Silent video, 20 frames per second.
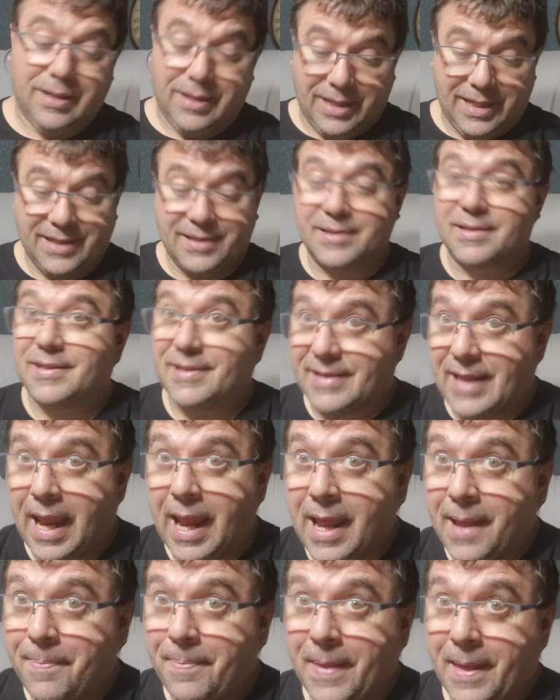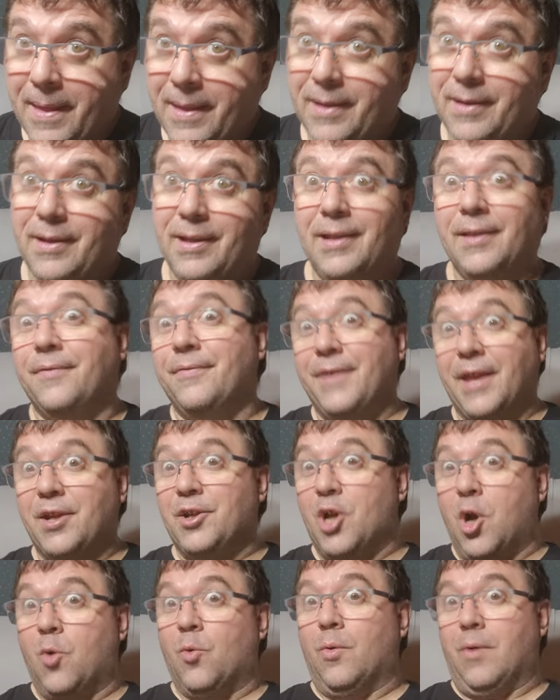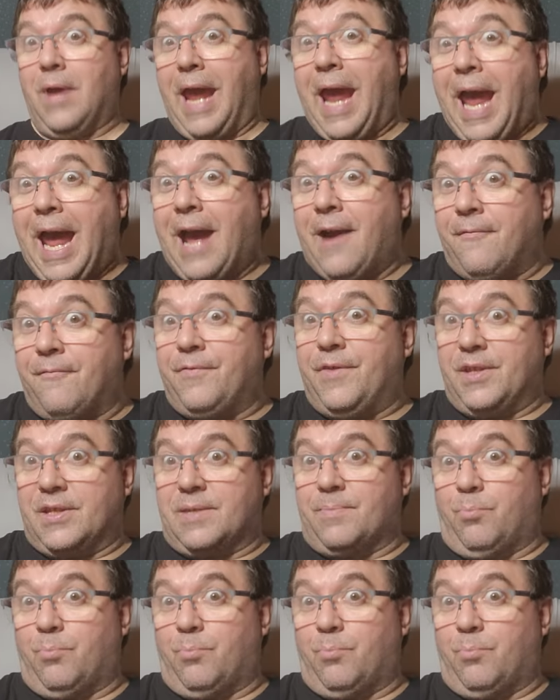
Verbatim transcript: it's sad that they don't have this